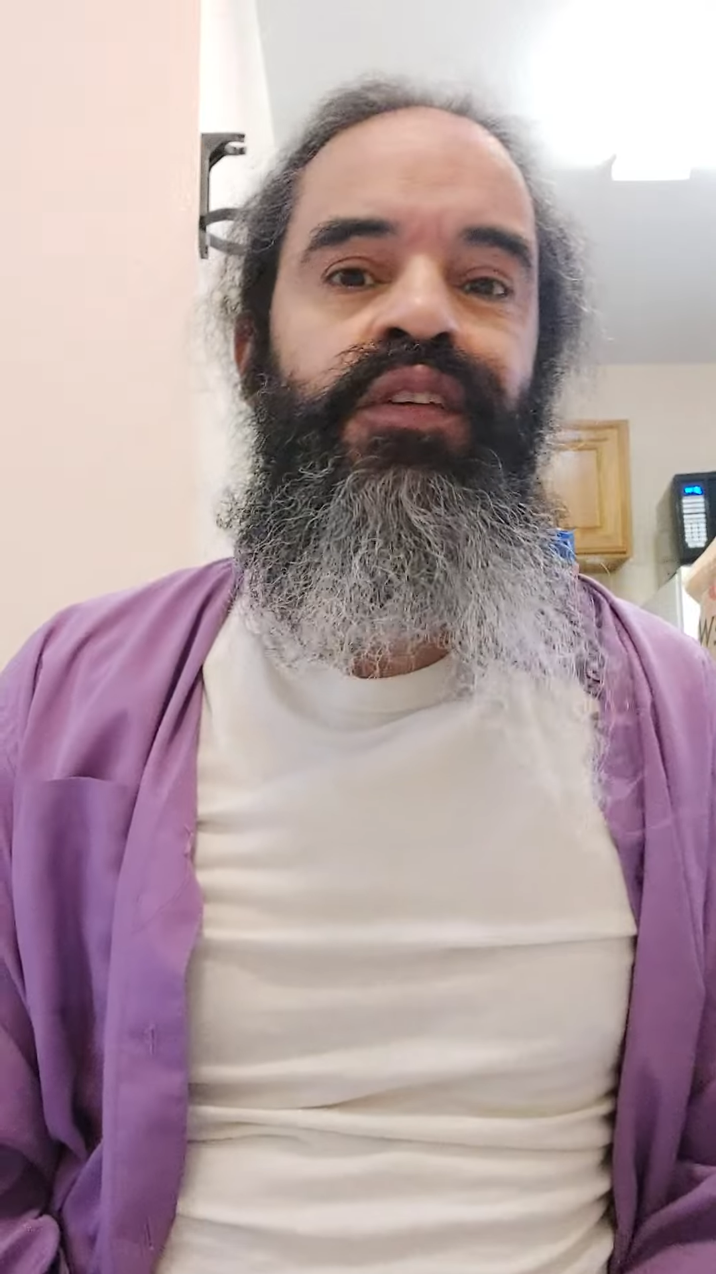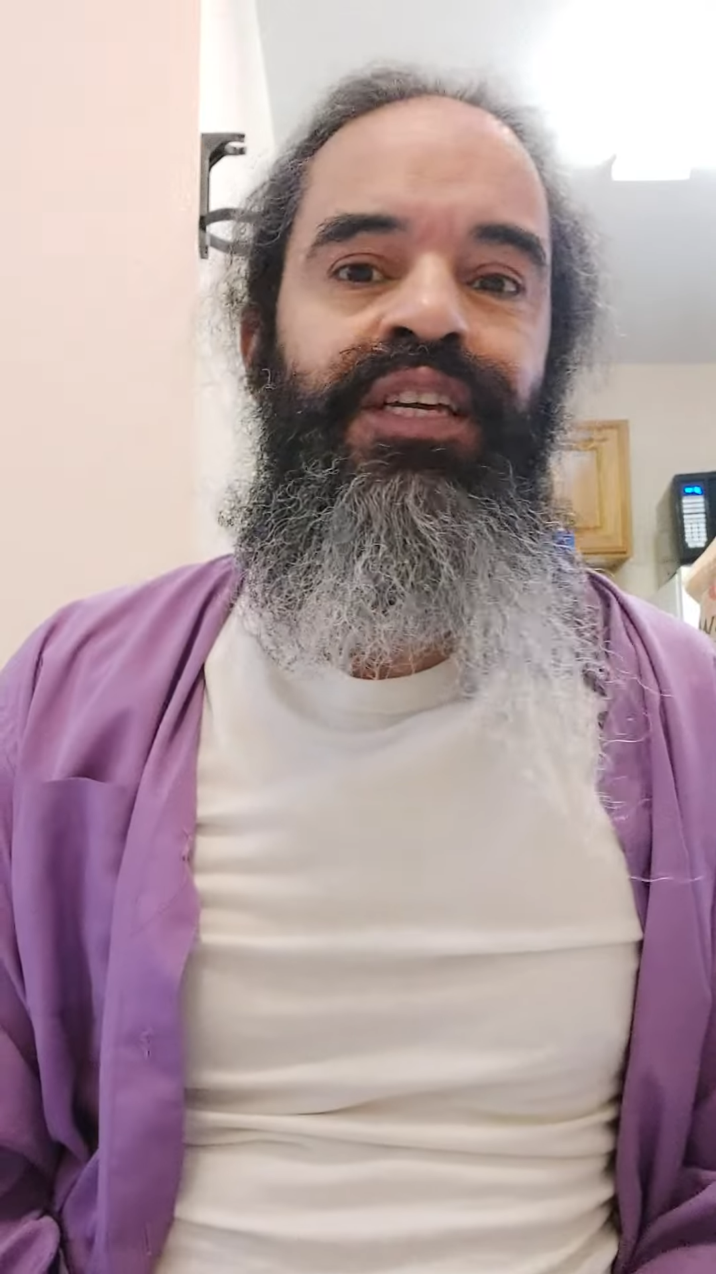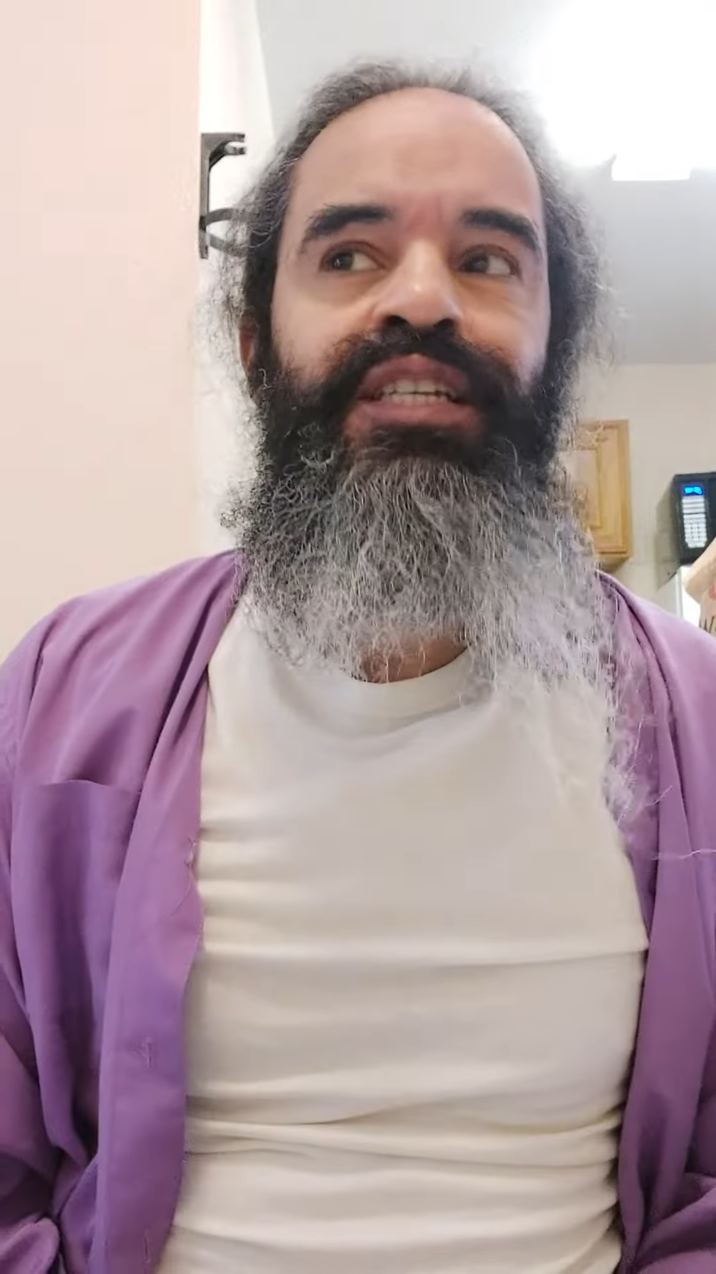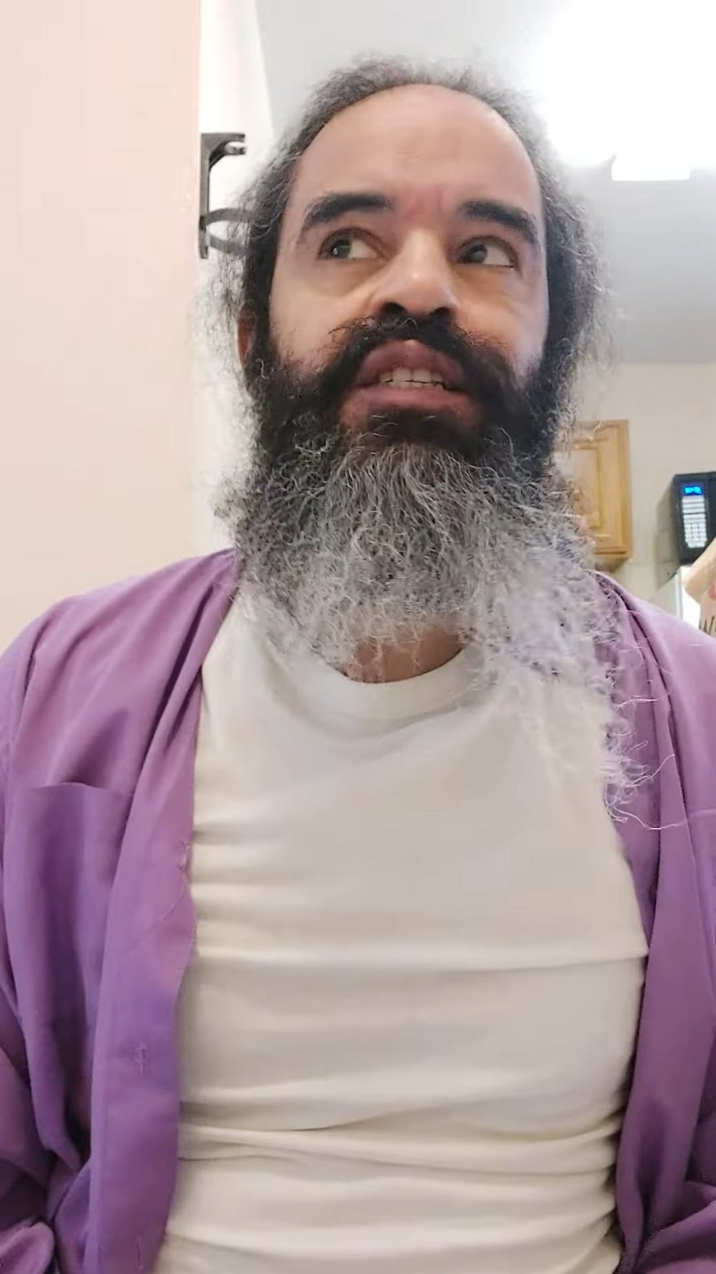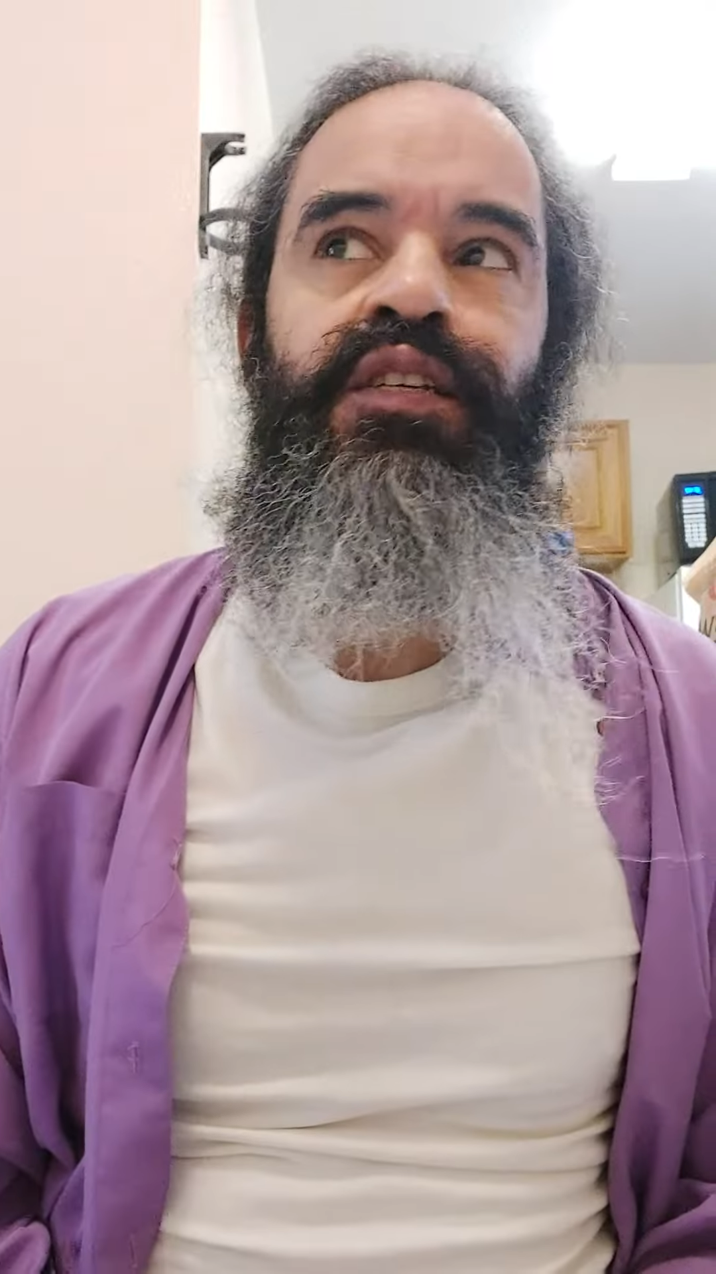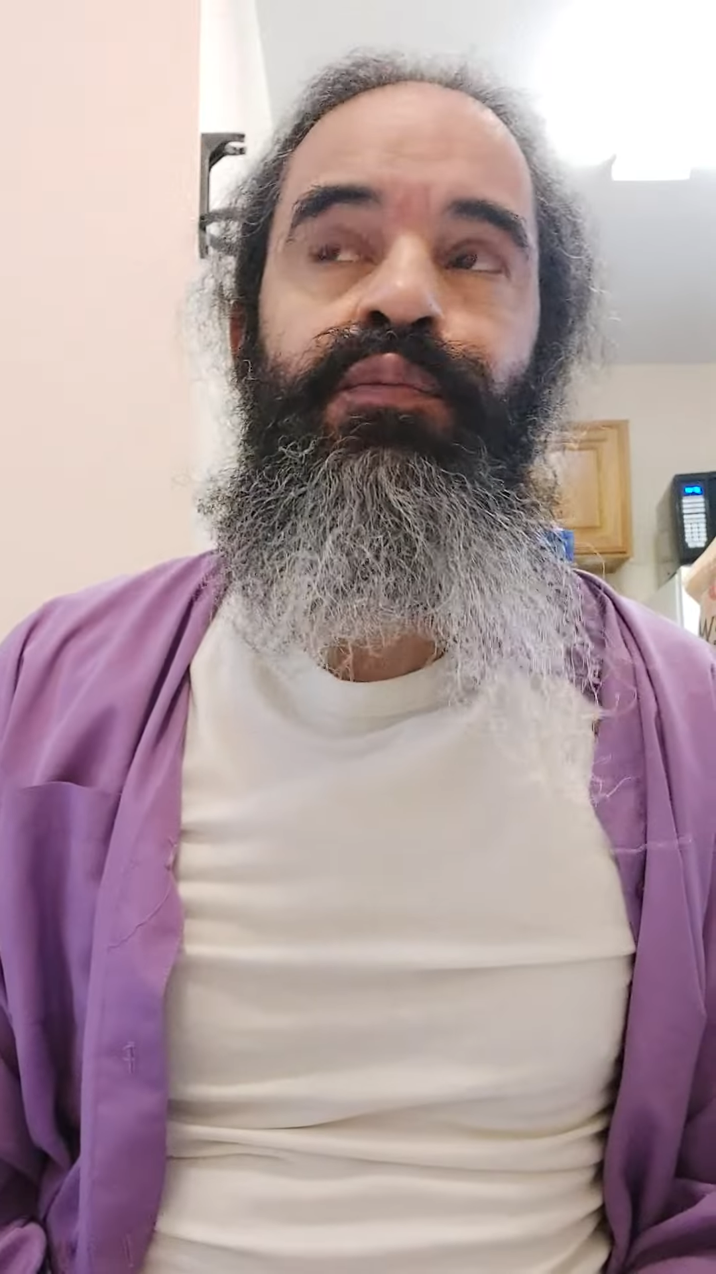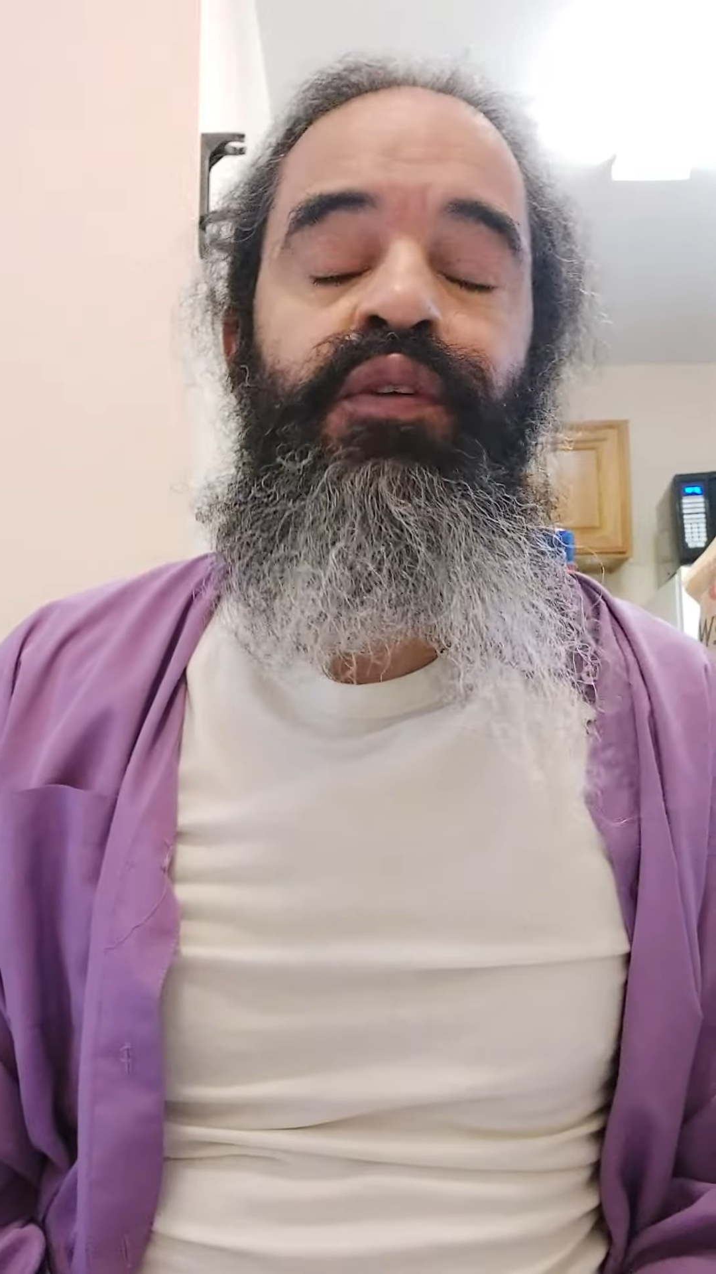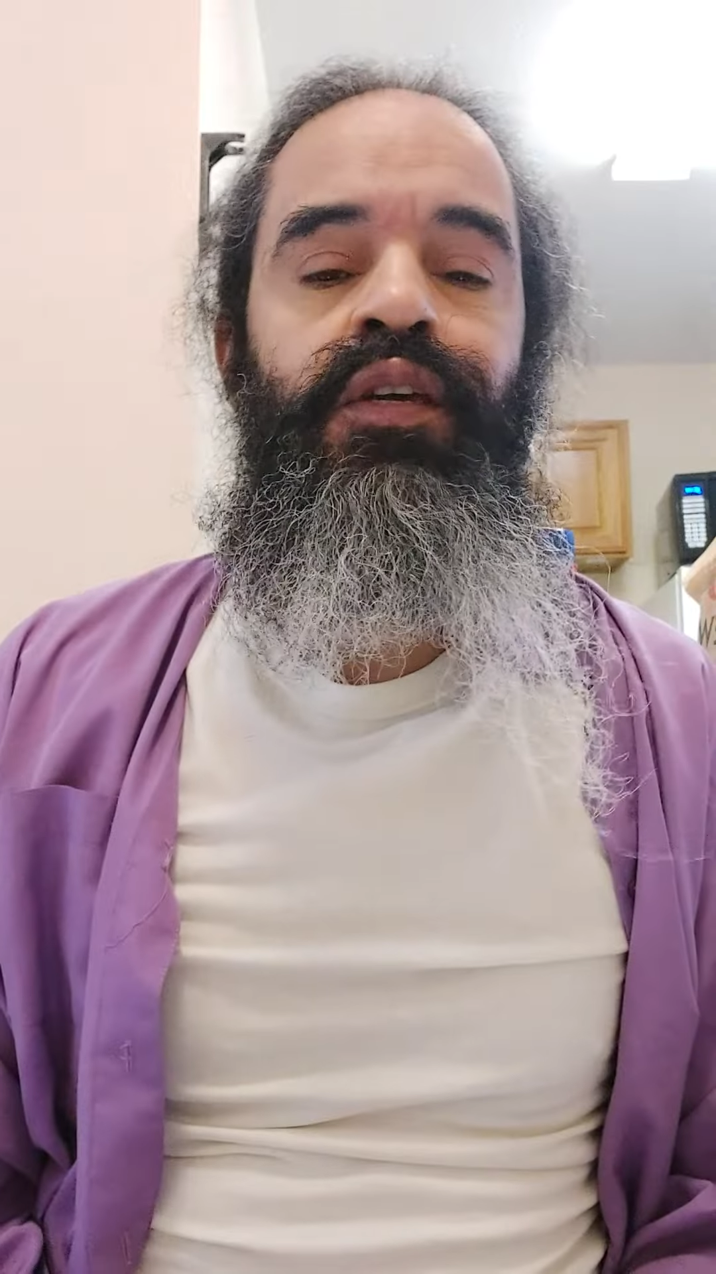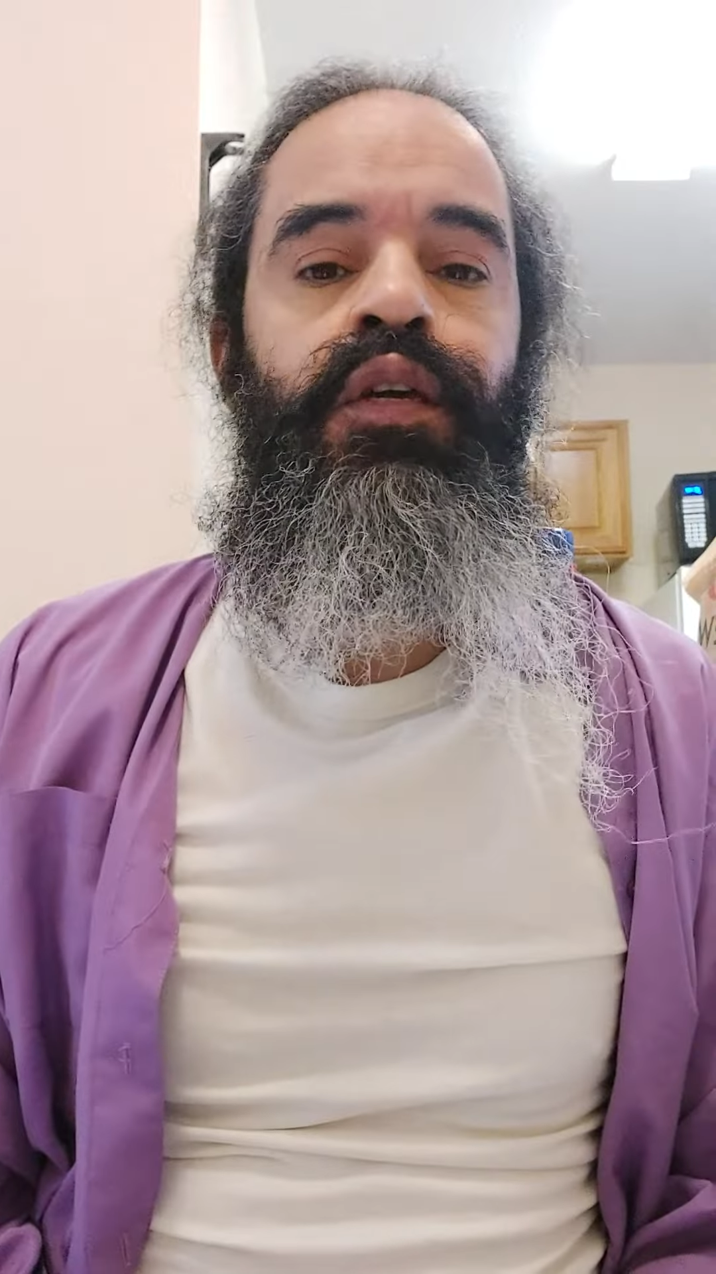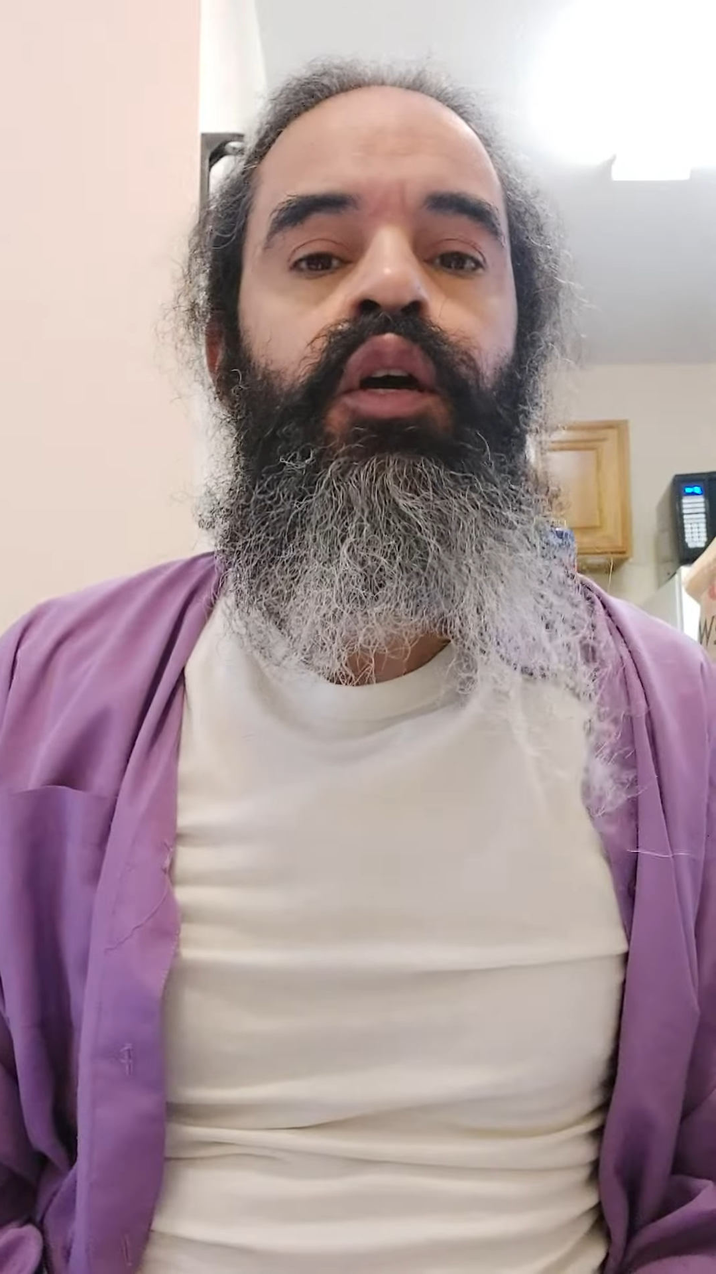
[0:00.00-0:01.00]

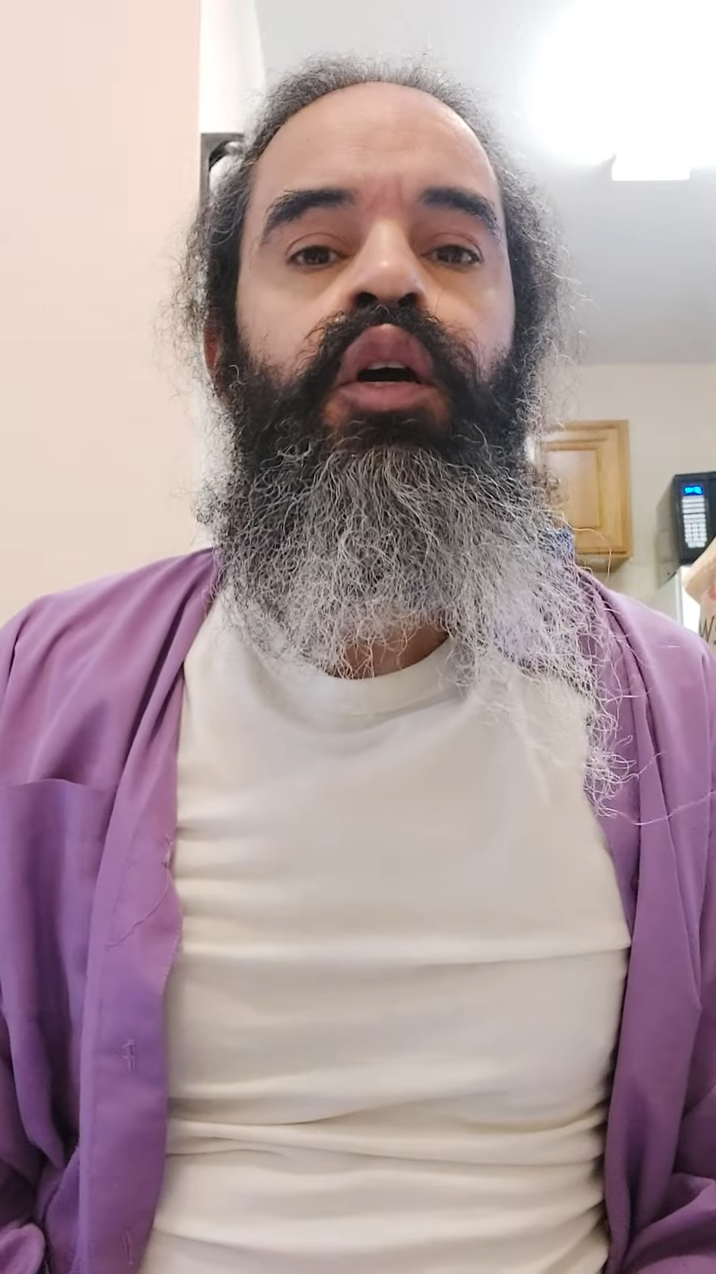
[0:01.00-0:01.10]
ACP?